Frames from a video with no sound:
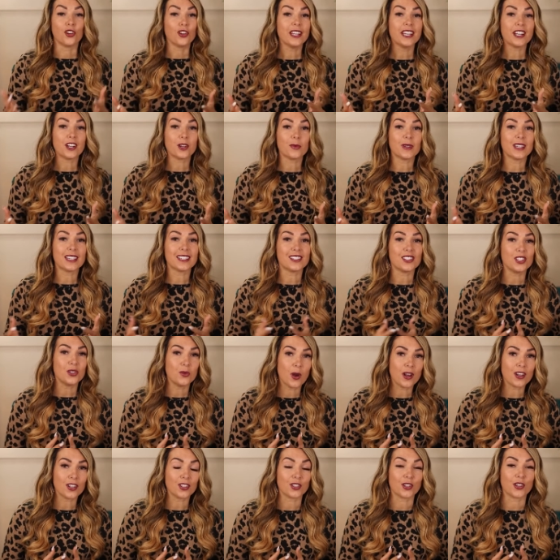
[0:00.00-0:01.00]
You're here because you
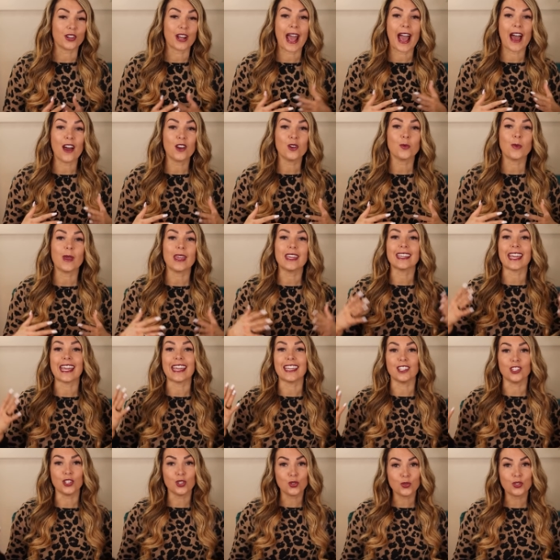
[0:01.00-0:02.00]
want to learn how to make
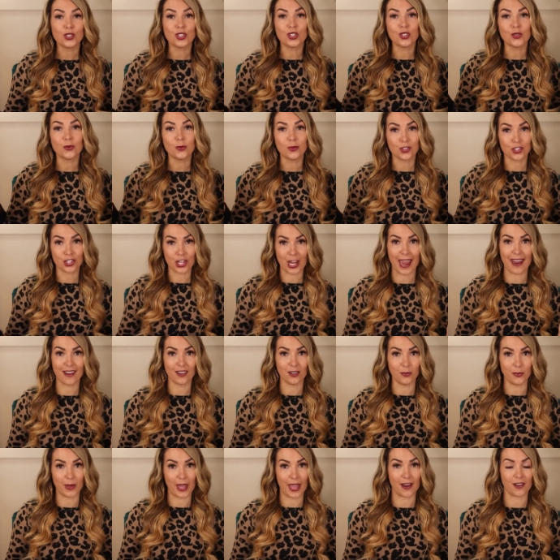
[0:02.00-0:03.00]
a YouTube
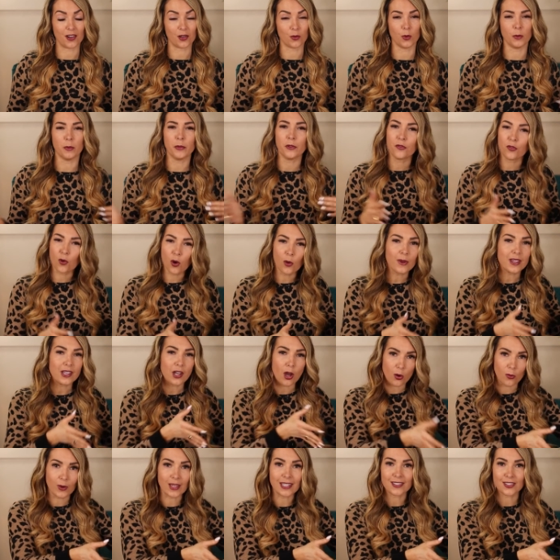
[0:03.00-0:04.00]
channel banner. Well, before we
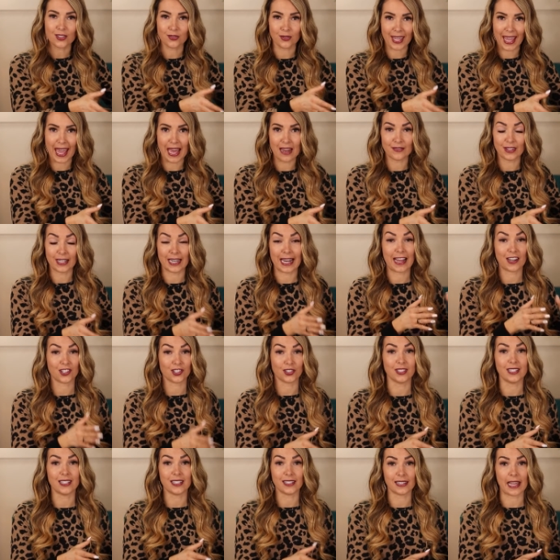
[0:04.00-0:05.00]
go into Canva and
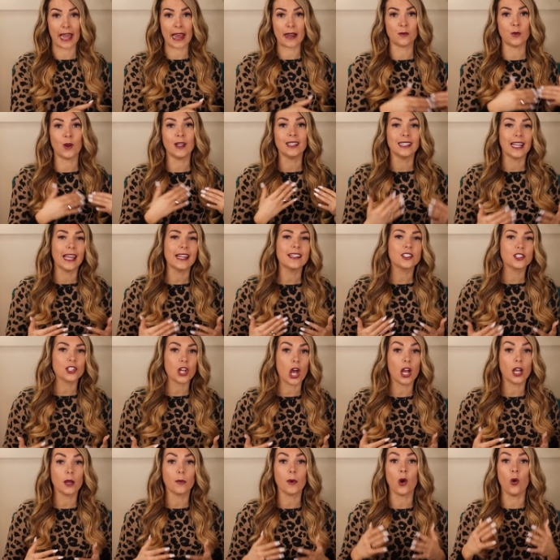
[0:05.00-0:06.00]
actually design one, let's
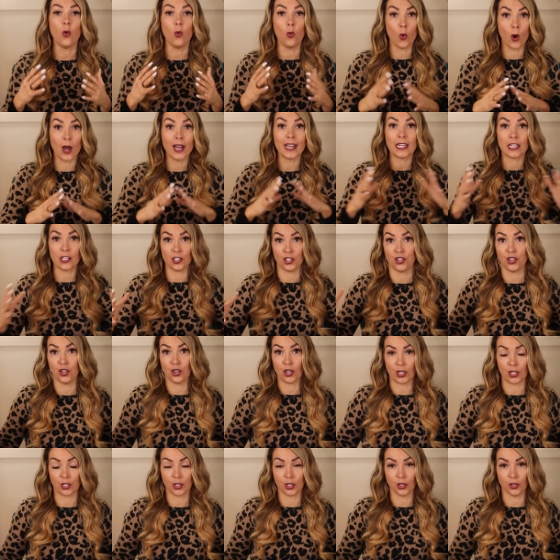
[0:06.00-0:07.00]
talk about what it
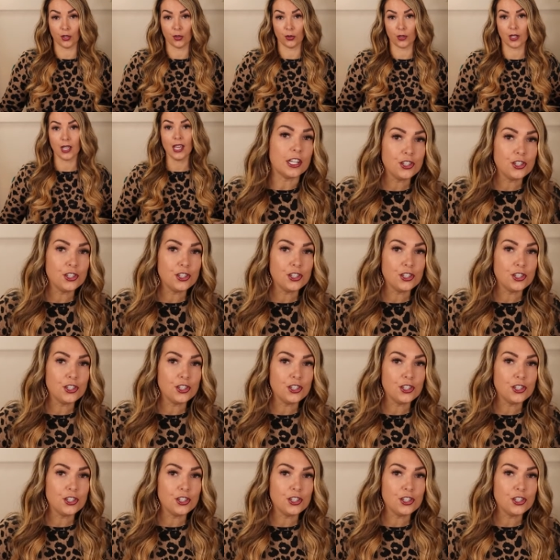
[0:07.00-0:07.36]
should include.